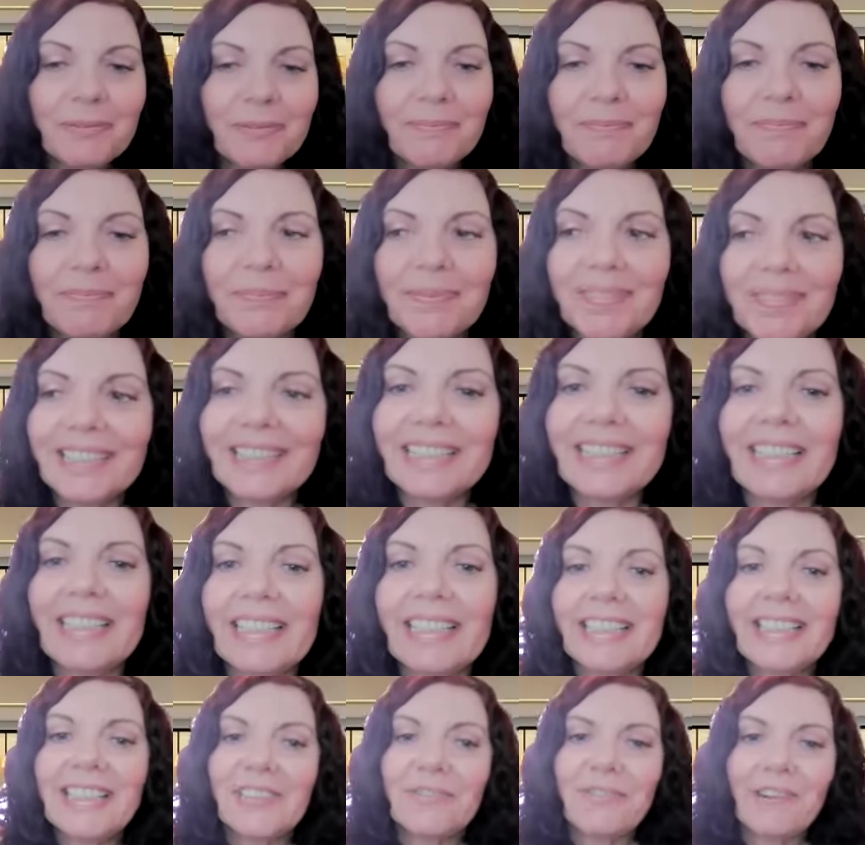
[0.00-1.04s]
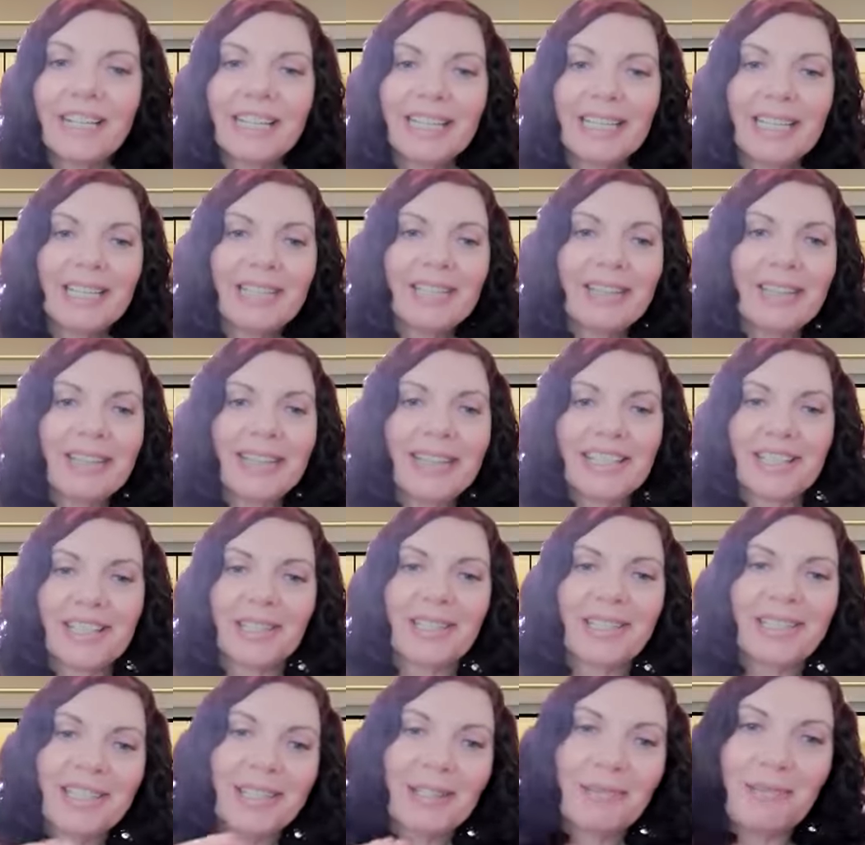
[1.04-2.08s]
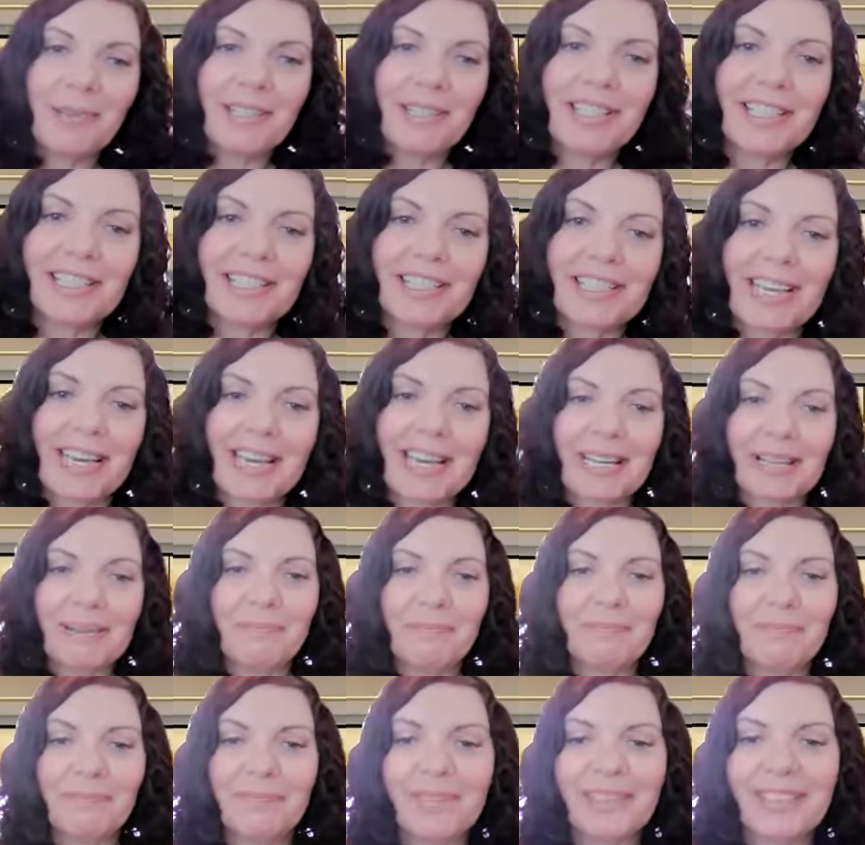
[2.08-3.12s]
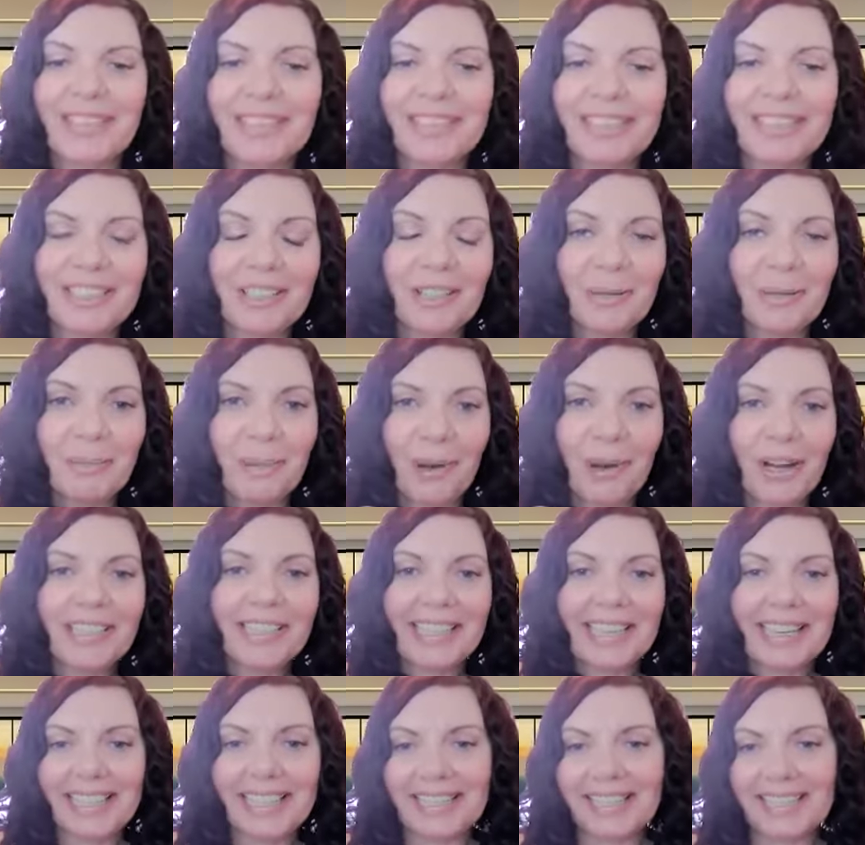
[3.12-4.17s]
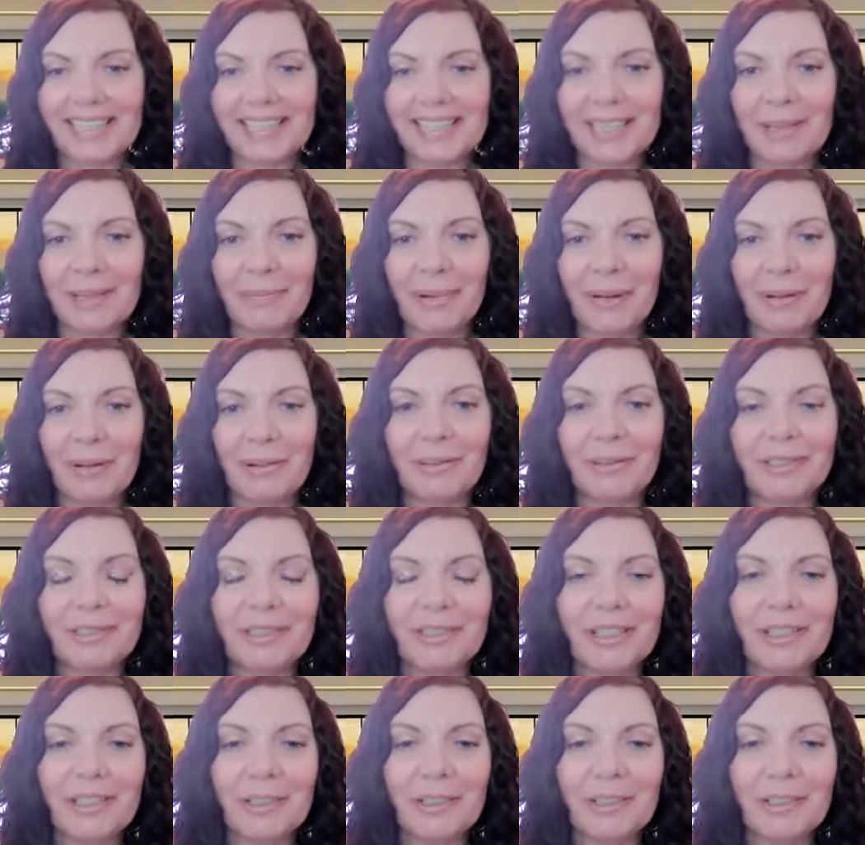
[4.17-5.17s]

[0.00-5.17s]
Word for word: know, it's funny because this was um, your podcast is about,